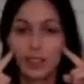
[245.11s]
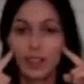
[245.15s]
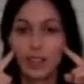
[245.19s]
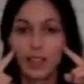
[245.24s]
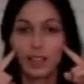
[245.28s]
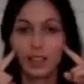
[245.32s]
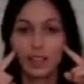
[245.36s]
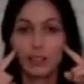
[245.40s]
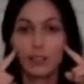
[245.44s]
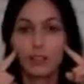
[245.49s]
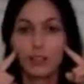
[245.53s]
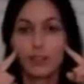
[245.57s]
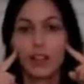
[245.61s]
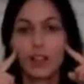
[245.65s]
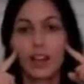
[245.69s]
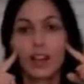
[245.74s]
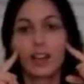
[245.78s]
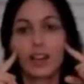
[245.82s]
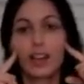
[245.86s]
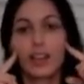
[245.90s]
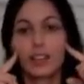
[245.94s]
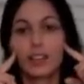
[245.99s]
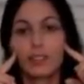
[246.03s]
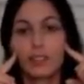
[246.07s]
and if you're not
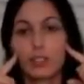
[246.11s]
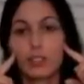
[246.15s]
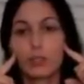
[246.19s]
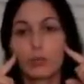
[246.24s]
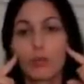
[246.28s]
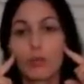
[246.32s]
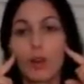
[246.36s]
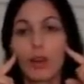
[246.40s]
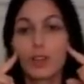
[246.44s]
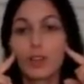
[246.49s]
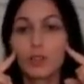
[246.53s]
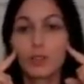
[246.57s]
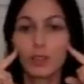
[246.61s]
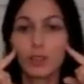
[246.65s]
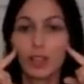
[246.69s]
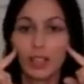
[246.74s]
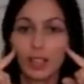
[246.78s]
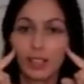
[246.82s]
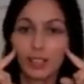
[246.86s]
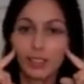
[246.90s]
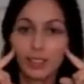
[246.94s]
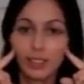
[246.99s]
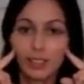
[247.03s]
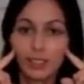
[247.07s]
kind of
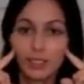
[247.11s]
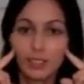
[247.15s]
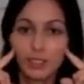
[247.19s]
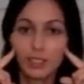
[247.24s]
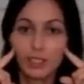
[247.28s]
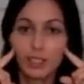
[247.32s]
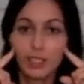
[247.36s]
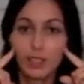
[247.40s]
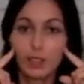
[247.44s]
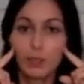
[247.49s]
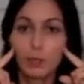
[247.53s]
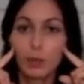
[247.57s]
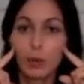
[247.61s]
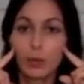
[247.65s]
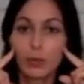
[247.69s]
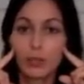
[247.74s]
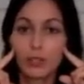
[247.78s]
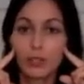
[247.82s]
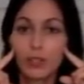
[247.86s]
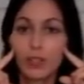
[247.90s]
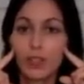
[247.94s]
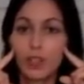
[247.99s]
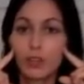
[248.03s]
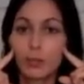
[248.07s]
surrendering to the
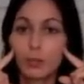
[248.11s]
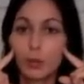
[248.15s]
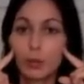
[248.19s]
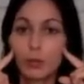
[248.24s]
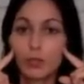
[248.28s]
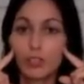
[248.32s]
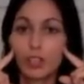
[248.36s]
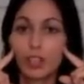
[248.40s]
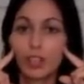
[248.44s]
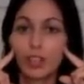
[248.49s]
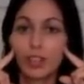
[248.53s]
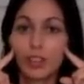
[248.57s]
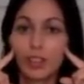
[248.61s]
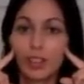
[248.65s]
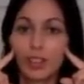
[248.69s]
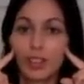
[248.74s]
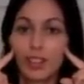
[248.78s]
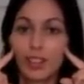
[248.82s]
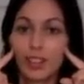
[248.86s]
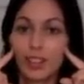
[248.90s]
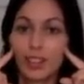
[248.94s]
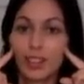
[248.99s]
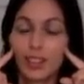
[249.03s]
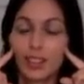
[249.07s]
impulse of that emotion,
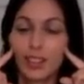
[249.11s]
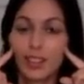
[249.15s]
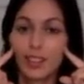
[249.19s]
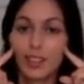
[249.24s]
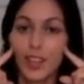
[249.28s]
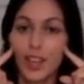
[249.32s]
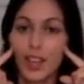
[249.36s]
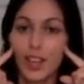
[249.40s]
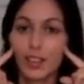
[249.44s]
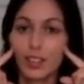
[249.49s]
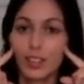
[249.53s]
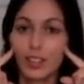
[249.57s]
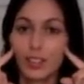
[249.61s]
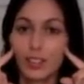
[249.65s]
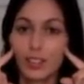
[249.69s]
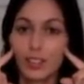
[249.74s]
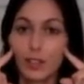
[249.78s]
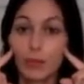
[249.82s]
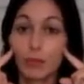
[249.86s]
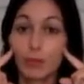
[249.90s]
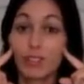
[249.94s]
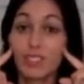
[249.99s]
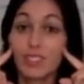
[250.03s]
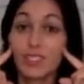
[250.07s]
then
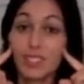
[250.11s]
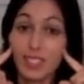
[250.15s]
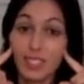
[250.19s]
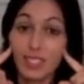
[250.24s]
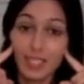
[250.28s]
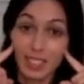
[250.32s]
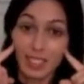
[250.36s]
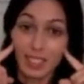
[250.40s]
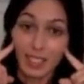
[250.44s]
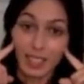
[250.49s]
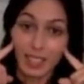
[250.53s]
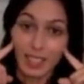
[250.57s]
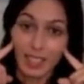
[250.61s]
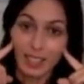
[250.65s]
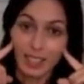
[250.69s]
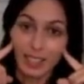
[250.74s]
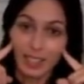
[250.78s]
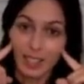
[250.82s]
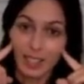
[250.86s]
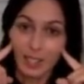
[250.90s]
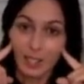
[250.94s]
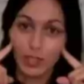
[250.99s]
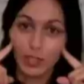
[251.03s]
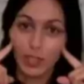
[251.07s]
you're resisting it,
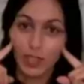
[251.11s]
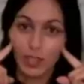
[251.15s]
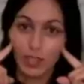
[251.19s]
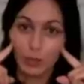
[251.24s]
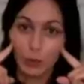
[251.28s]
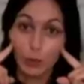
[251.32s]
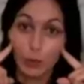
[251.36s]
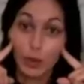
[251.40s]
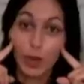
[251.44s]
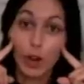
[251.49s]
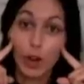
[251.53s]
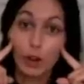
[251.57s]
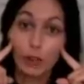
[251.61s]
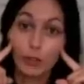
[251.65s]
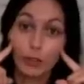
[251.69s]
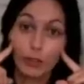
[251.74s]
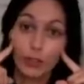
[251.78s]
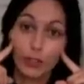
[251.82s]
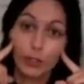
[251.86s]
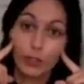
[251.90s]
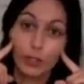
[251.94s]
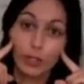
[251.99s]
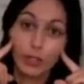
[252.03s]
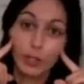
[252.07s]
and it will be hard for
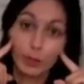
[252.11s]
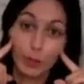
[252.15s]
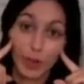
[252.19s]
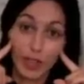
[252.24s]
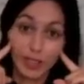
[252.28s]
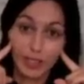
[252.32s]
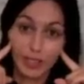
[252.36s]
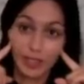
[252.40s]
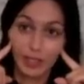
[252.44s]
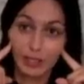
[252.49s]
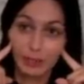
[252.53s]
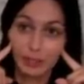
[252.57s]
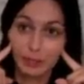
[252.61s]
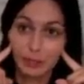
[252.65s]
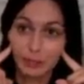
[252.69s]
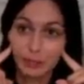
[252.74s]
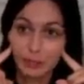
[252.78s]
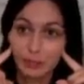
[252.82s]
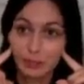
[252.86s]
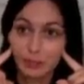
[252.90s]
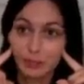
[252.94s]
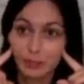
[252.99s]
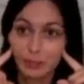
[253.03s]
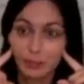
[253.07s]
you to express it.
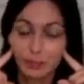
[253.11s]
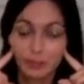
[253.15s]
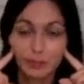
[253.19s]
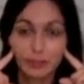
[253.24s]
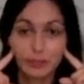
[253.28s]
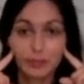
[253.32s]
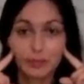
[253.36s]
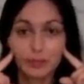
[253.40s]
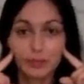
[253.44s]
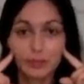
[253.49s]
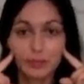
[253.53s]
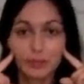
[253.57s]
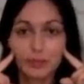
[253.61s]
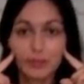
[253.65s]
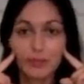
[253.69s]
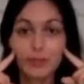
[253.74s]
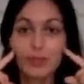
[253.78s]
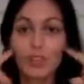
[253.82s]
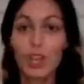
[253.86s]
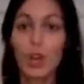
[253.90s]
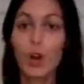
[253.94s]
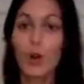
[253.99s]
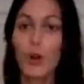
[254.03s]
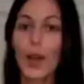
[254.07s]

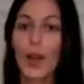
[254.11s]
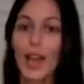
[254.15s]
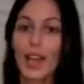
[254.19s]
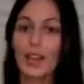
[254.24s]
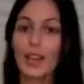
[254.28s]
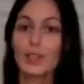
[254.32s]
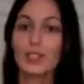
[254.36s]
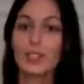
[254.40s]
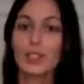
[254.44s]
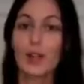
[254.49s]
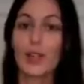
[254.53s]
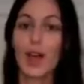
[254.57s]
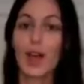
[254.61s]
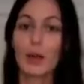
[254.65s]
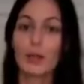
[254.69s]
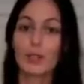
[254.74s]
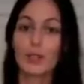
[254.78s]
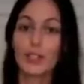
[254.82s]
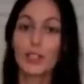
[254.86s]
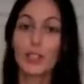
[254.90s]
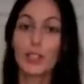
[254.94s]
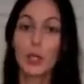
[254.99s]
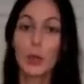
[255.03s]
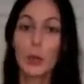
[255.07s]
Okay, so that
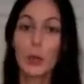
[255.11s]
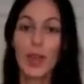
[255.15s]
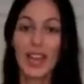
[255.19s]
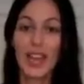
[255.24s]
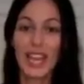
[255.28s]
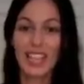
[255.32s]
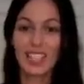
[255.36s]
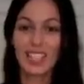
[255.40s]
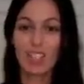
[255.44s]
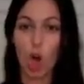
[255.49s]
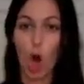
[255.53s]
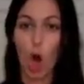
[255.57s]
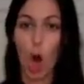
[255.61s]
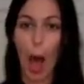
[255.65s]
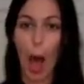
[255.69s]
was 2 minutes.